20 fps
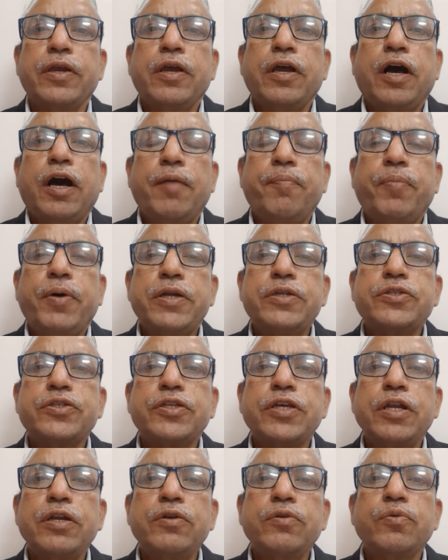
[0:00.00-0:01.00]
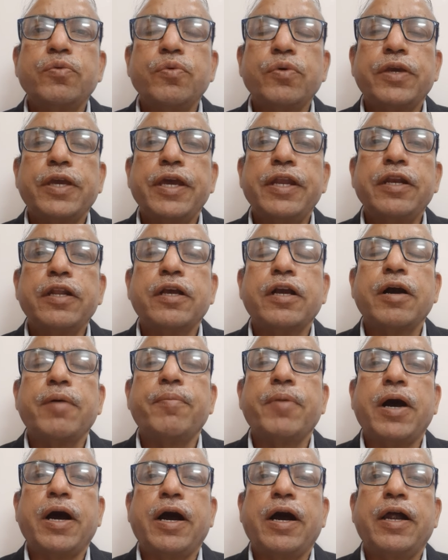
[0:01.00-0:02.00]
A person who can
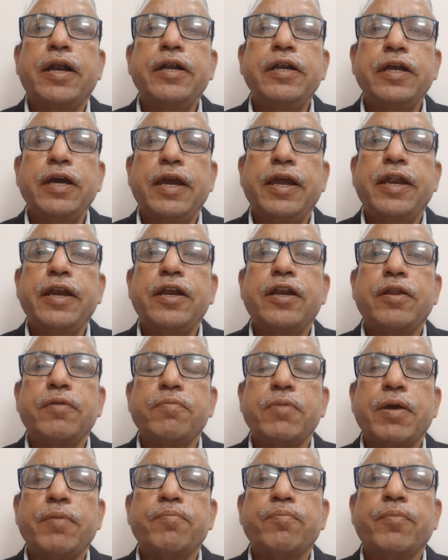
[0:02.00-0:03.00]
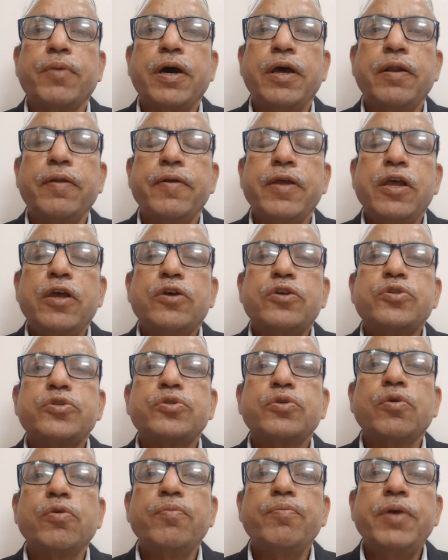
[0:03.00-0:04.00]
command and remember
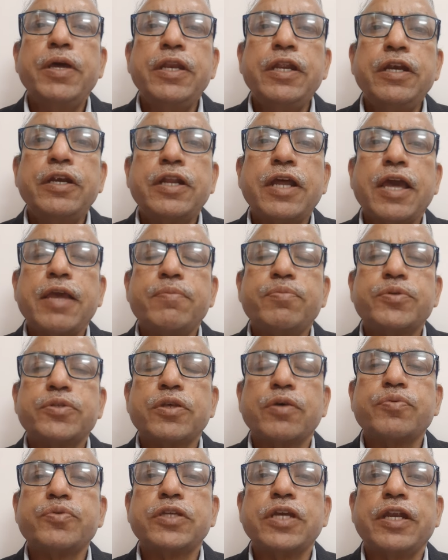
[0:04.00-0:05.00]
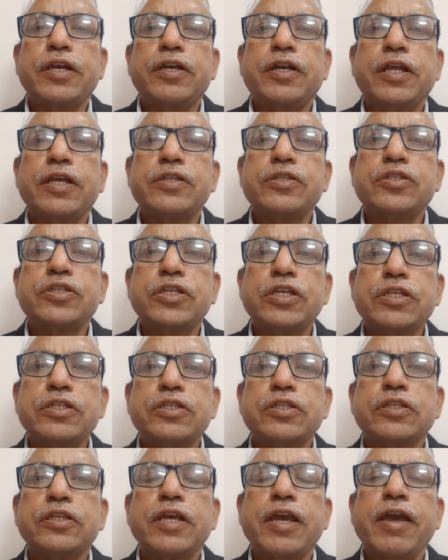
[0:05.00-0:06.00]
so many types of
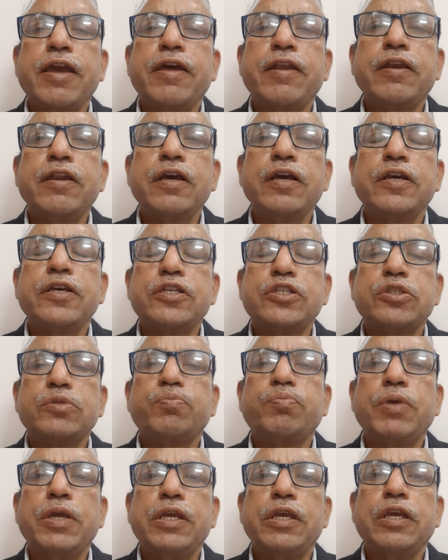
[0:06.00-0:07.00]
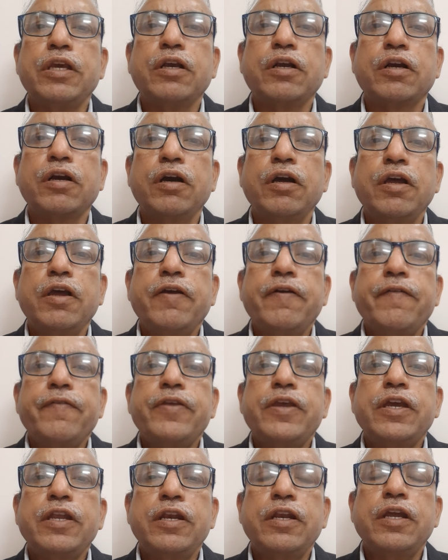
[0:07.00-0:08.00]
sentences can speak
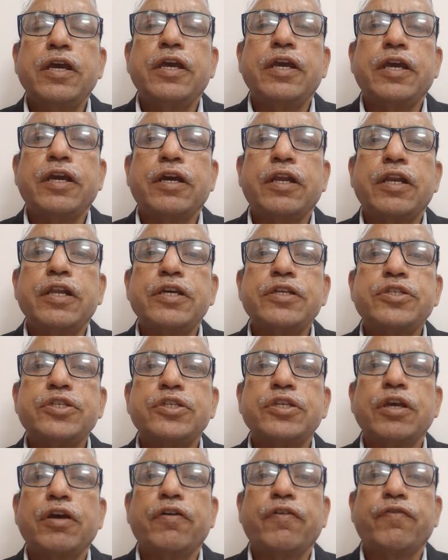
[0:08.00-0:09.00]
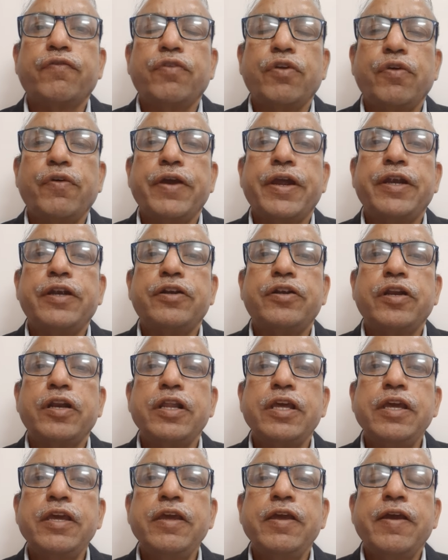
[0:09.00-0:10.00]
in English
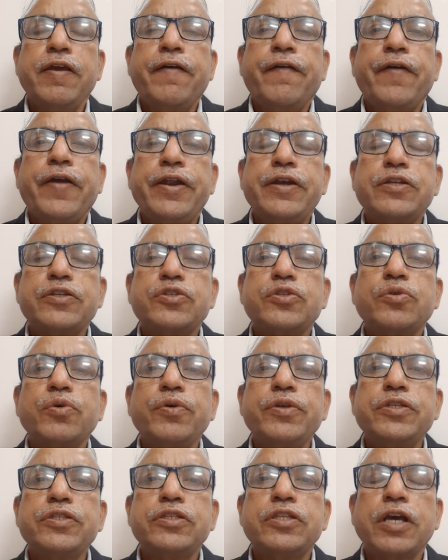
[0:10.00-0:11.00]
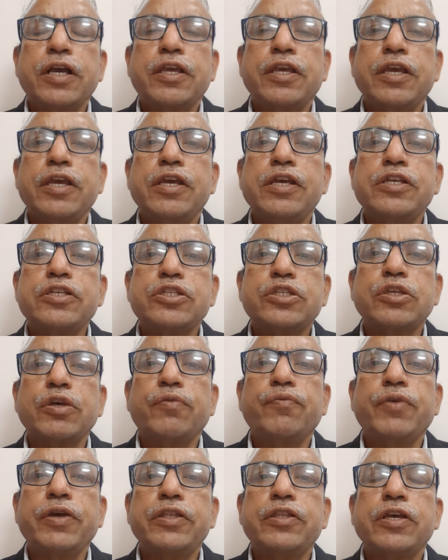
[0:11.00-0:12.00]
fluently, and so is the case
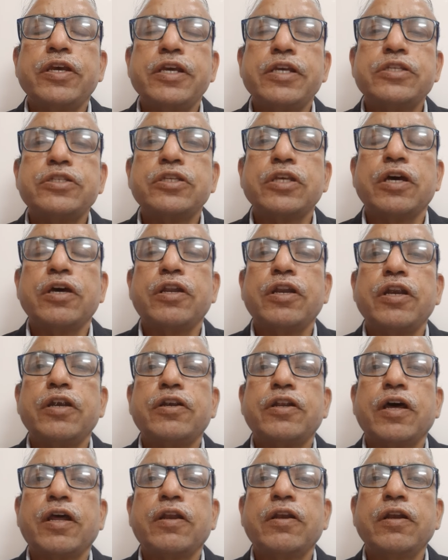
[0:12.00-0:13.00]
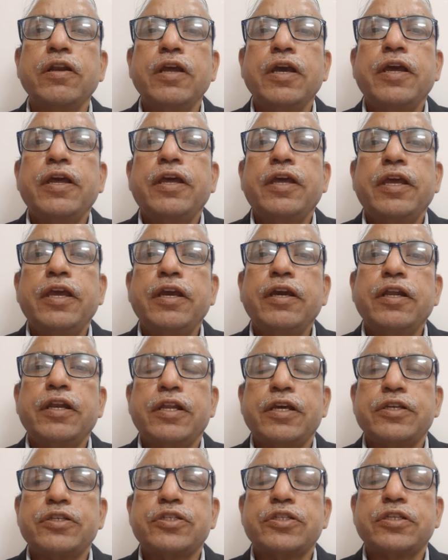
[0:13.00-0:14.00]
with his written
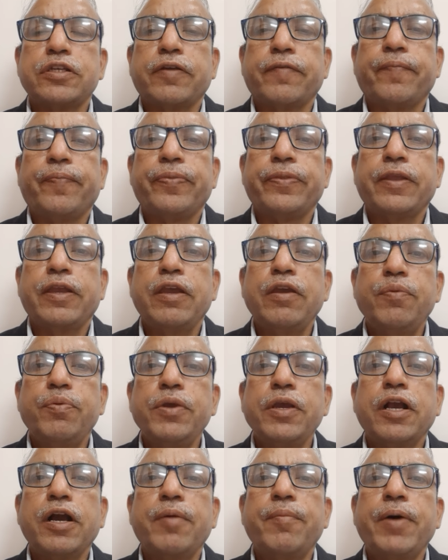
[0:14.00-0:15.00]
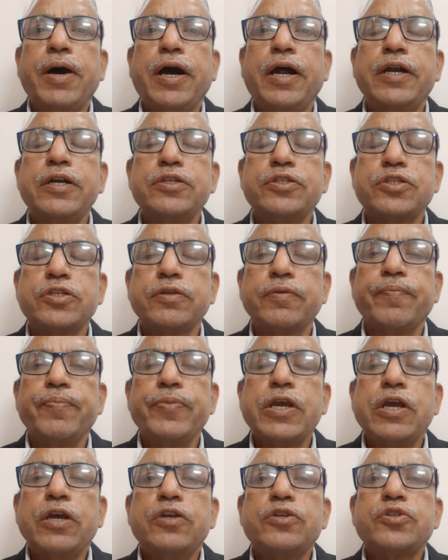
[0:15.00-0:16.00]
English. If he commands
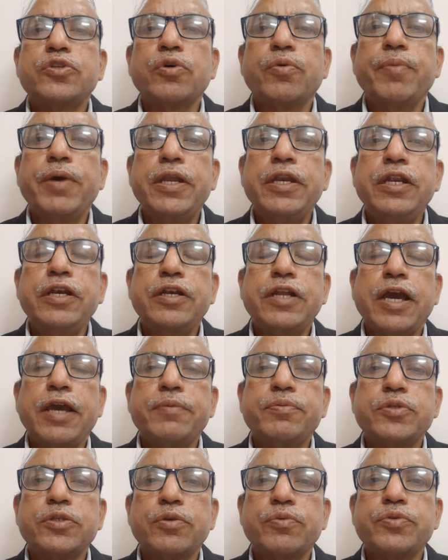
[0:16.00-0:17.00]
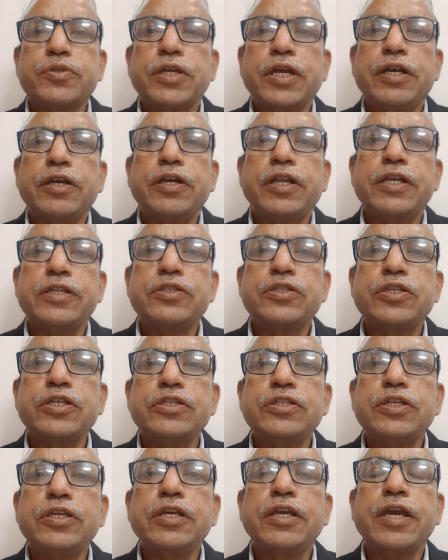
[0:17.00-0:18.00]
so many types of
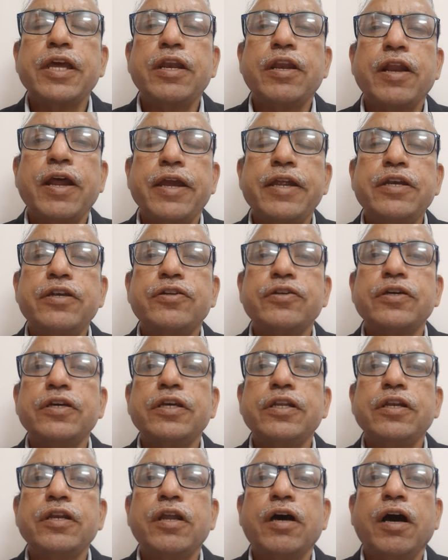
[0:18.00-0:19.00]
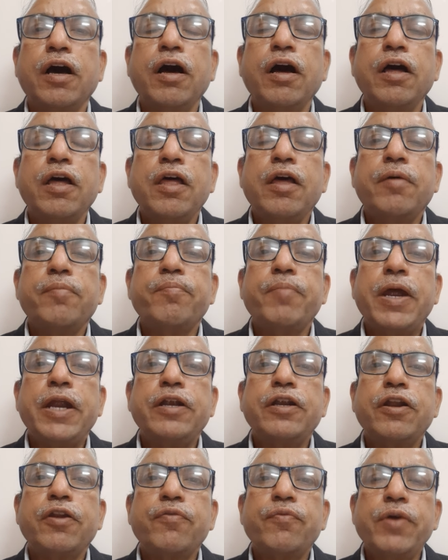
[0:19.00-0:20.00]
sentences, he can write in a
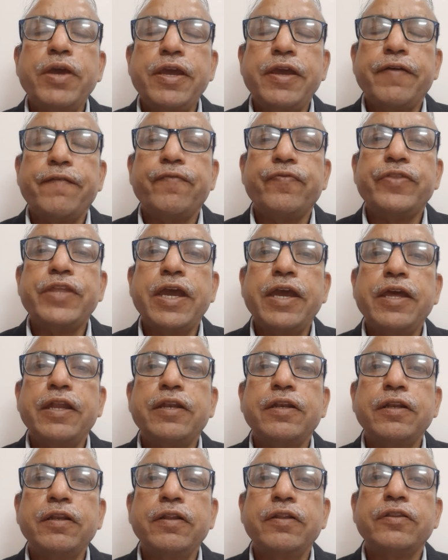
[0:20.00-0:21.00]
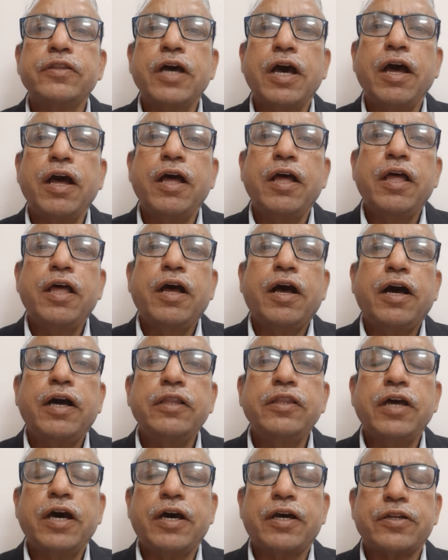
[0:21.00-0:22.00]
better way than the
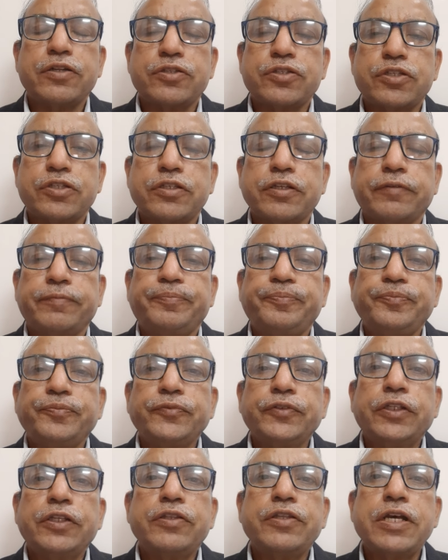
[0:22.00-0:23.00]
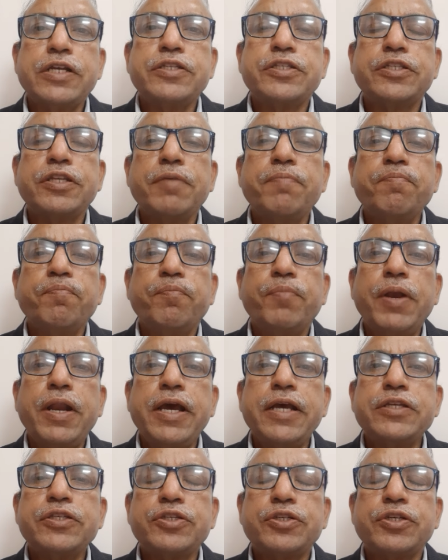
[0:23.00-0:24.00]
others. The
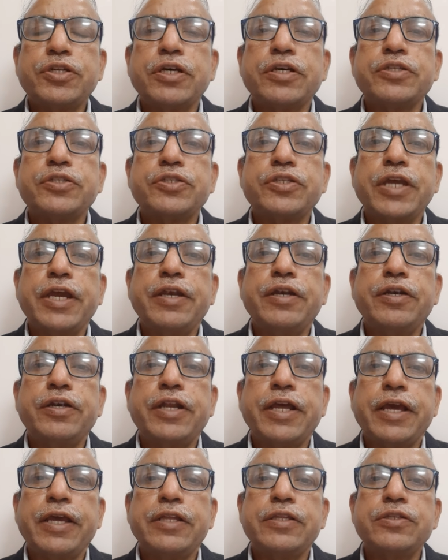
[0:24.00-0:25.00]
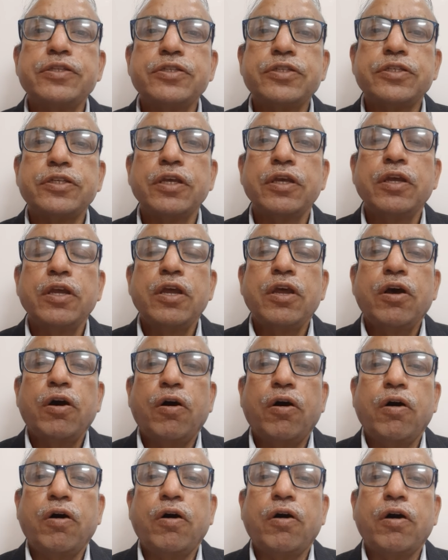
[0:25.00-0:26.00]
simplest sentence
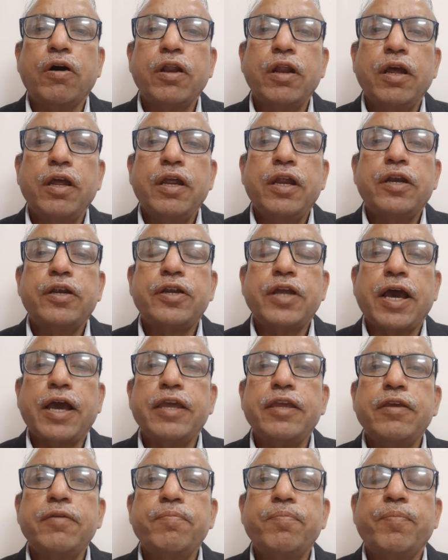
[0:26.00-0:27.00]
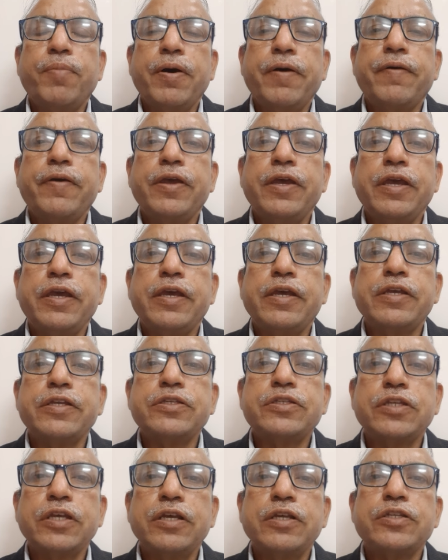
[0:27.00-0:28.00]
or type
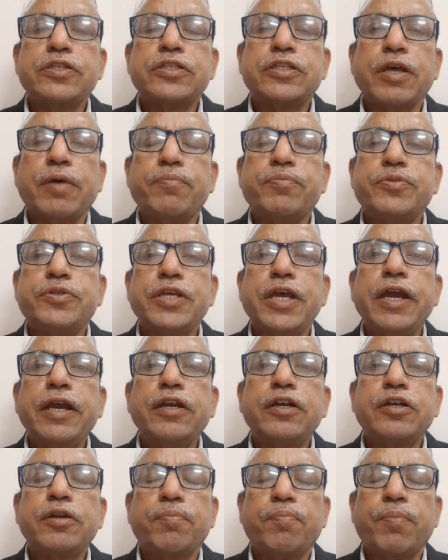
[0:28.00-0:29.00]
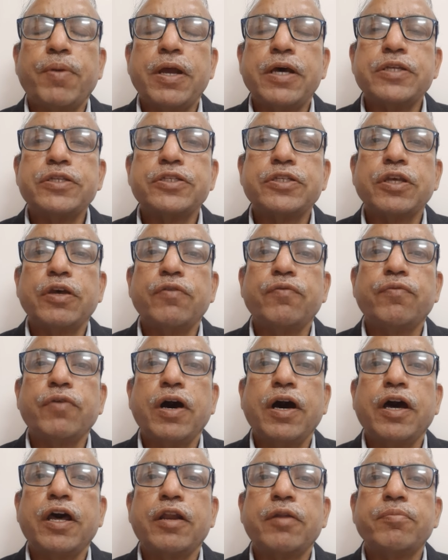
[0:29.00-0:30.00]
is subject plus
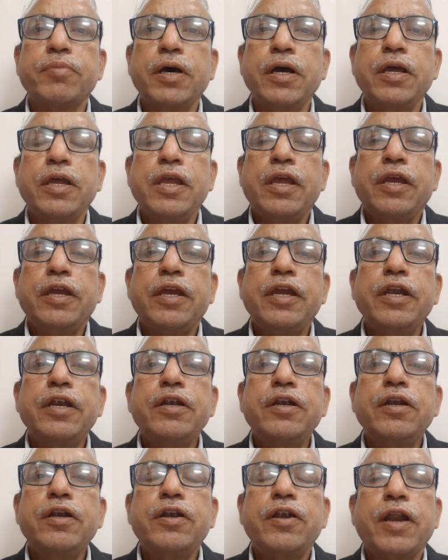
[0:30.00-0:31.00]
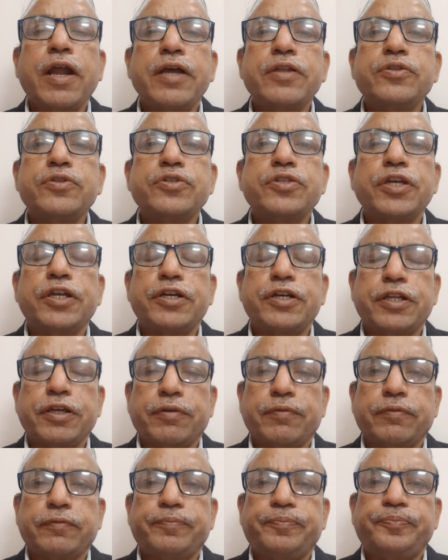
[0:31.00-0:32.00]
verb
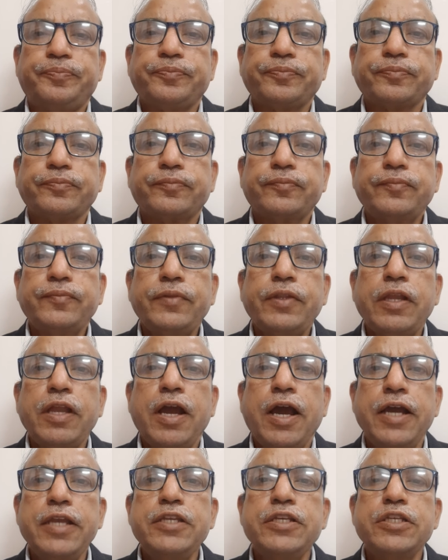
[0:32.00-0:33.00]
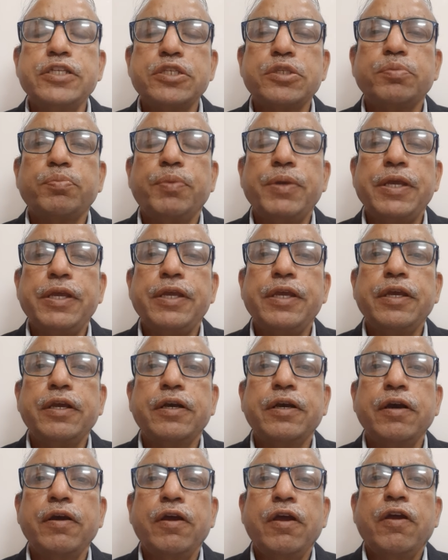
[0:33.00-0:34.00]
intransitive. I speak
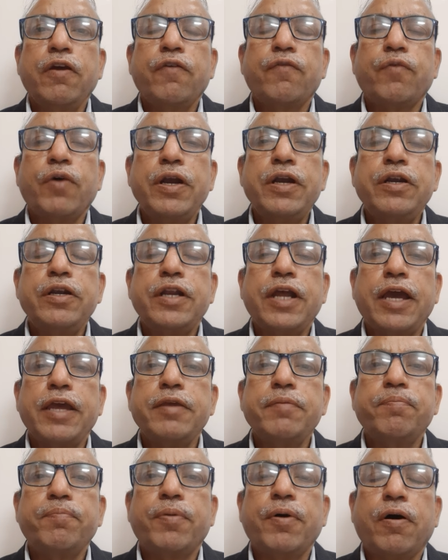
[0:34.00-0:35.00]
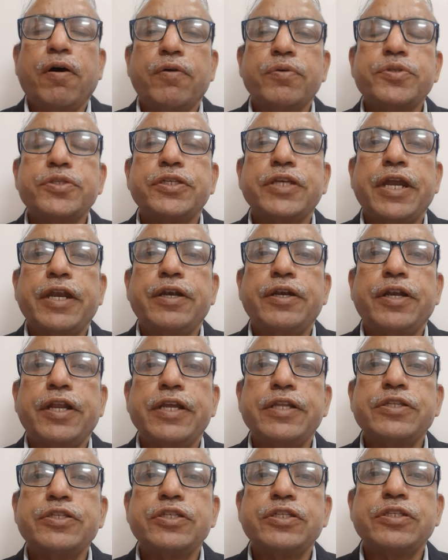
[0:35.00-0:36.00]
one type of
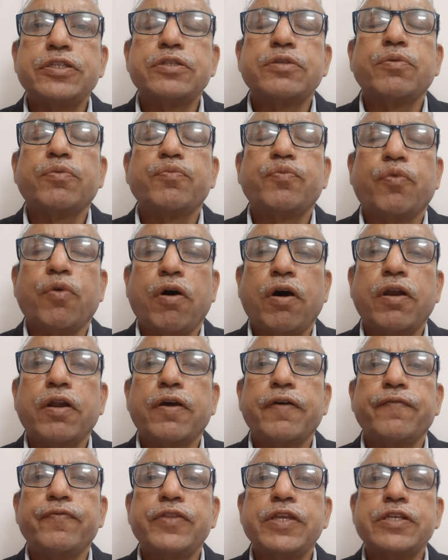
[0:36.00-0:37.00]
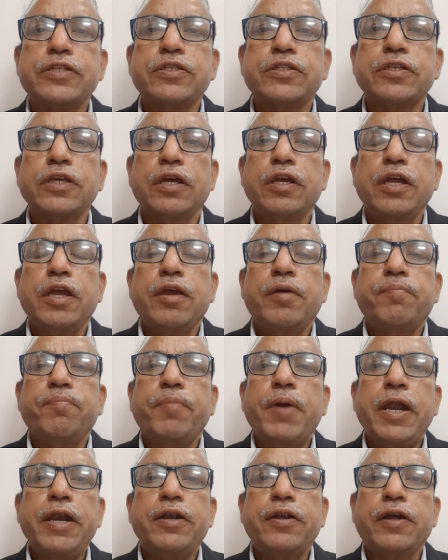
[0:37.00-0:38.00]
sentence for this
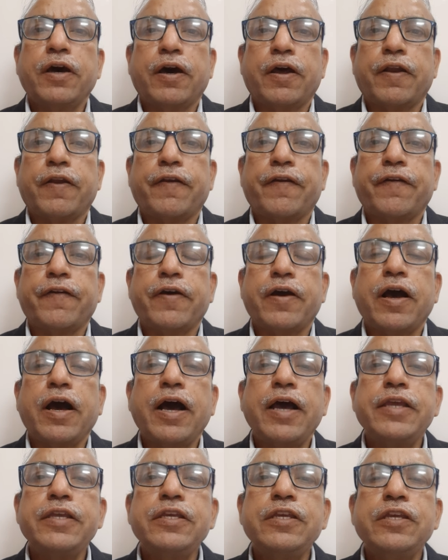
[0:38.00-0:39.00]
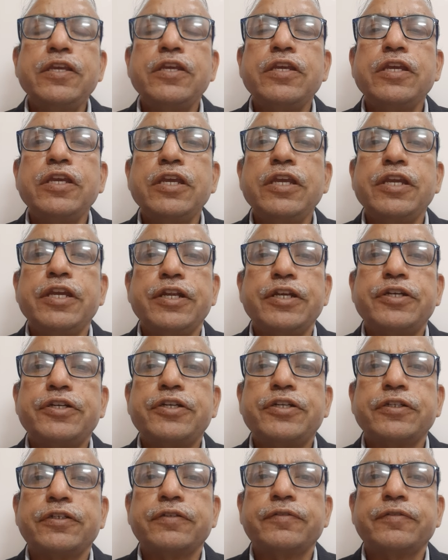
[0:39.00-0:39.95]
pattern. I eat.